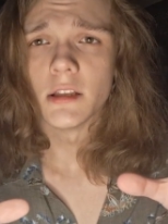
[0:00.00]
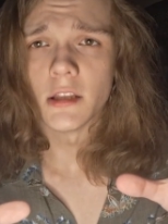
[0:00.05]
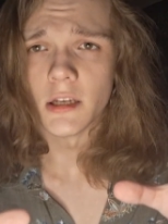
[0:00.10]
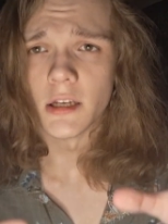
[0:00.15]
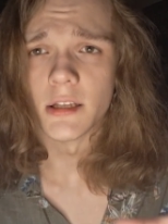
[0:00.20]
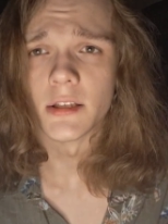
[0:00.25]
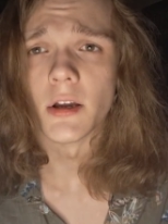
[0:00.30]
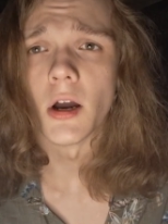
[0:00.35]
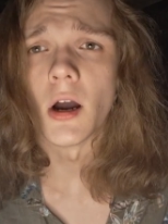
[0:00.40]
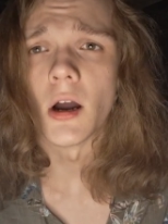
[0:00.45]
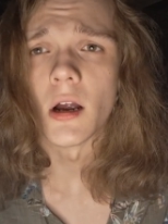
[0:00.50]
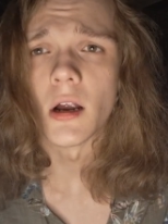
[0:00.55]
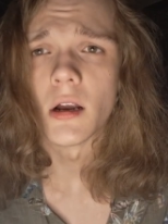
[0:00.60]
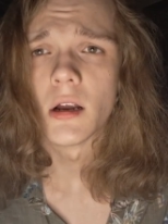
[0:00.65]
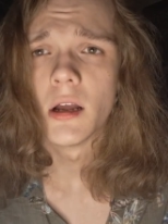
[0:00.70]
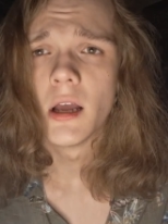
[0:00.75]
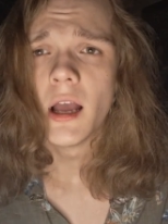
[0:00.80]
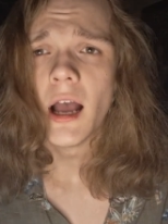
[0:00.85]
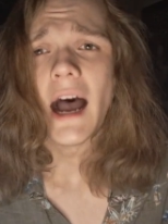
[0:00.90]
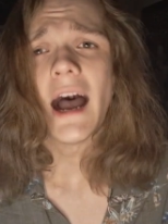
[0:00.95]
the guitar.
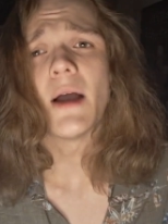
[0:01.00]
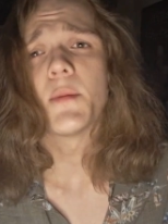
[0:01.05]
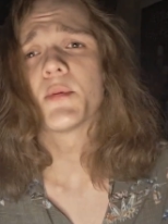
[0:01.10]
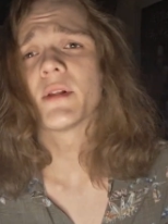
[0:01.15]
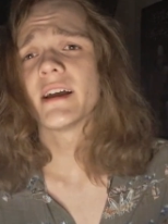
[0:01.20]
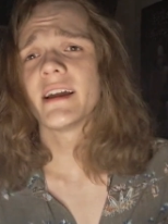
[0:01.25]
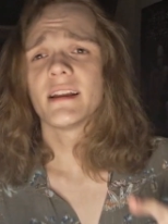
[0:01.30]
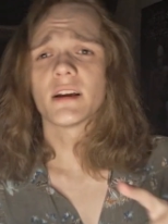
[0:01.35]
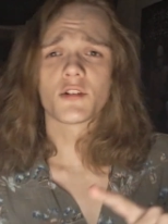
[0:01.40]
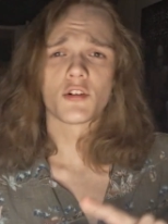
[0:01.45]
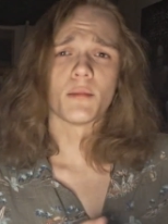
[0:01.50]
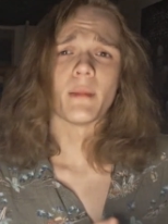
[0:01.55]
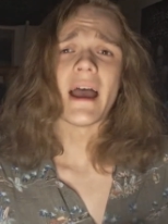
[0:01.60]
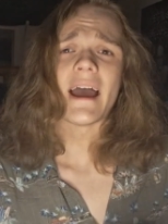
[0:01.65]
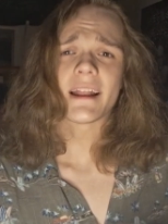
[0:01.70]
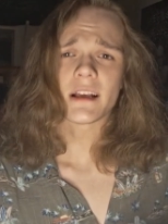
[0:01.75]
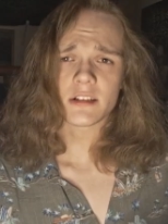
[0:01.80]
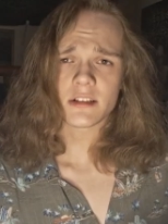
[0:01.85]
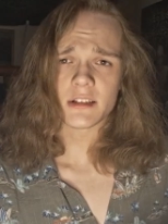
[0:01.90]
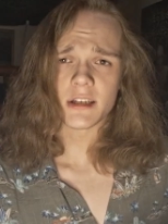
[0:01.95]
I play in a
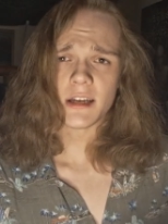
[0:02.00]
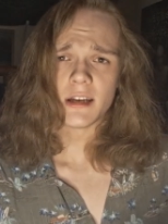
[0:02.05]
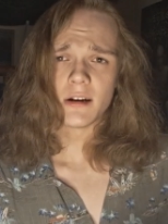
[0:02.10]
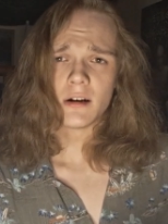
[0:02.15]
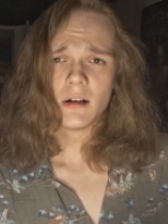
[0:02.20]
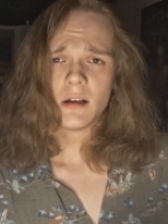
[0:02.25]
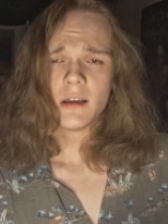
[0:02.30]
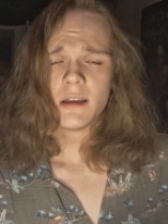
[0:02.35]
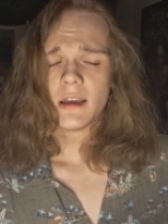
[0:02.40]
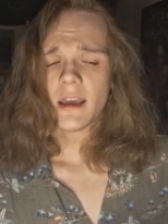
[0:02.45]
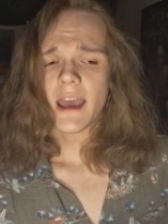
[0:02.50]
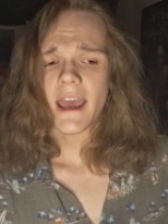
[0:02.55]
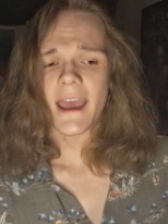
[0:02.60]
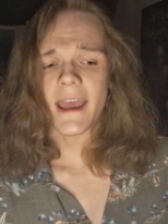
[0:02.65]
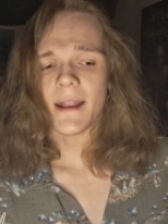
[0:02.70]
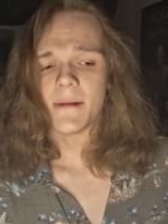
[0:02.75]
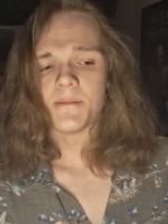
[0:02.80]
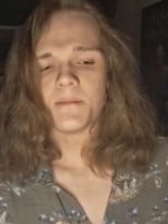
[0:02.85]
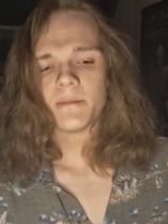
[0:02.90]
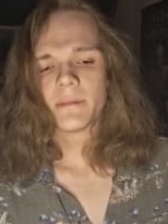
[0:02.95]
chromatic scale,
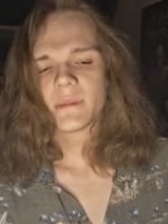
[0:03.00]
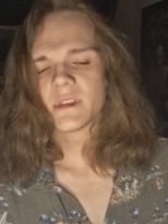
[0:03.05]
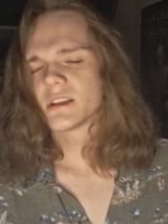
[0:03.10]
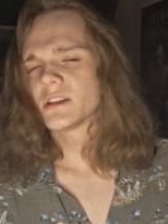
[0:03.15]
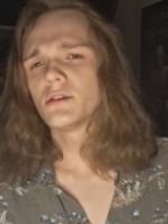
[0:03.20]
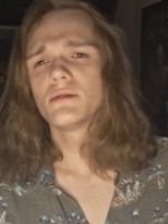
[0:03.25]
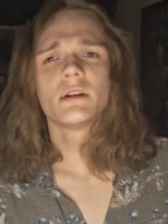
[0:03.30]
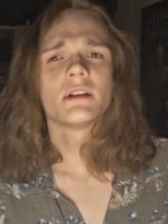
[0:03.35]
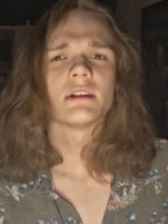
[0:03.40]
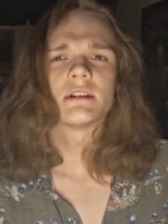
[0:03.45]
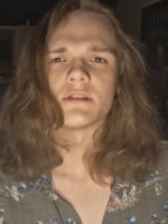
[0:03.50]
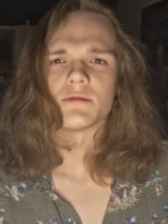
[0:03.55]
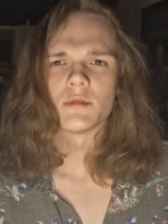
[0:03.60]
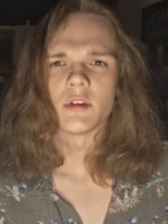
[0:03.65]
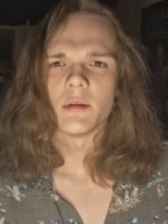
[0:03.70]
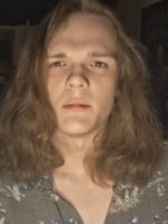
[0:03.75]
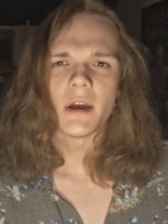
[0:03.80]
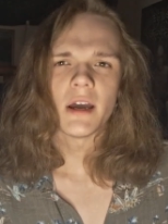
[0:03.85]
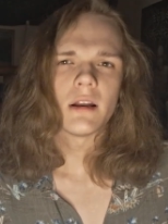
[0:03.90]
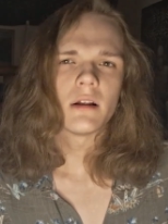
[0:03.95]
and tuning doesn't
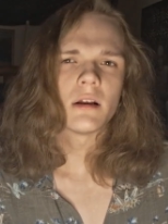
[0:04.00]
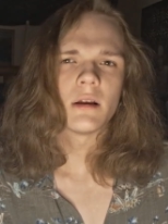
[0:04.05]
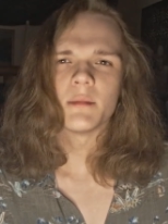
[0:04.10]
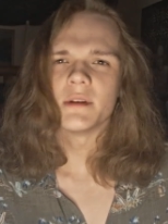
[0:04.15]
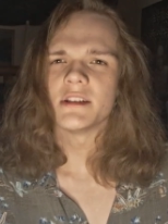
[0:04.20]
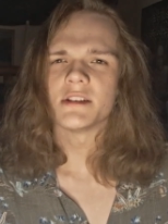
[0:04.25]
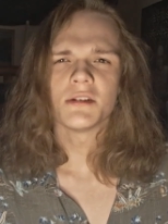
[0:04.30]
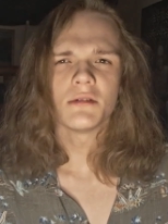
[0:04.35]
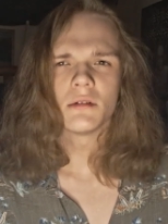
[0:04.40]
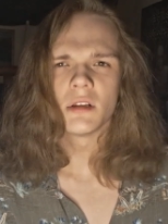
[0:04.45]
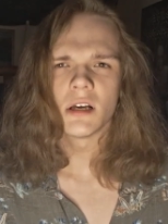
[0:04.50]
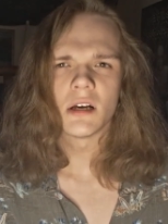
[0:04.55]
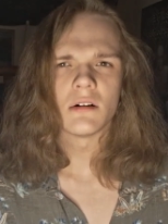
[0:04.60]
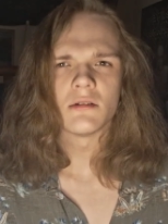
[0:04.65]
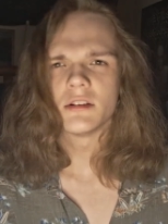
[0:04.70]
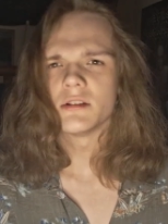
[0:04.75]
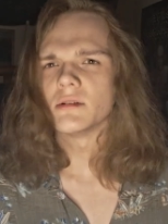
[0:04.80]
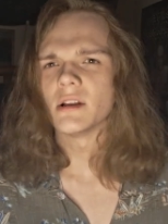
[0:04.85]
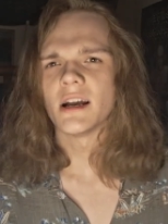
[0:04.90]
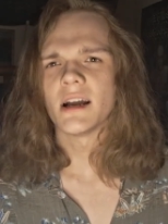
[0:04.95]
really matter. I mean, tune low,
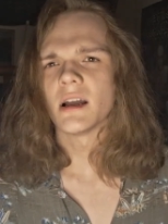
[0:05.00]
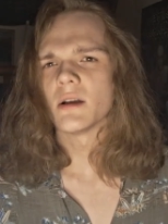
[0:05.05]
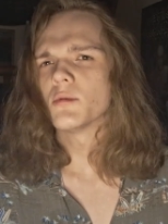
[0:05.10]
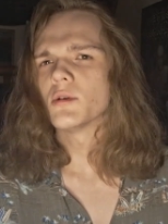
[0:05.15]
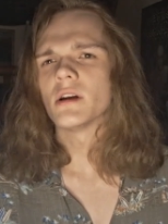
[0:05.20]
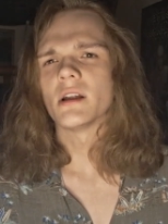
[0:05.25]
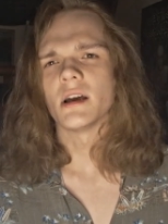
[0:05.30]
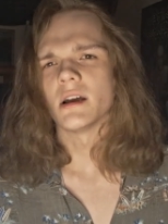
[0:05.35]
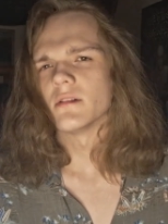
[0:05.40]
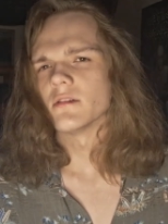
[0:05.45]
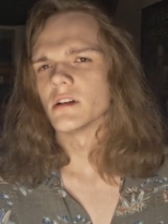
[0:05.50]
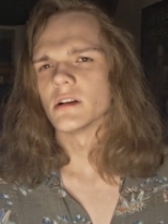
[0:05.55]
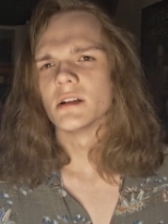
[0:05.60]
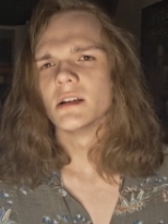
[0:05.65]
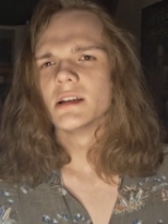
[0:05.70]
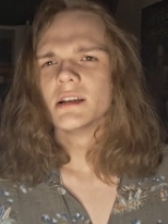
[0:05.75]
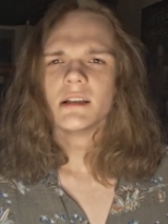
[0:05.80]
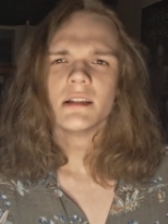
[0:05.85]
tune high, whatever.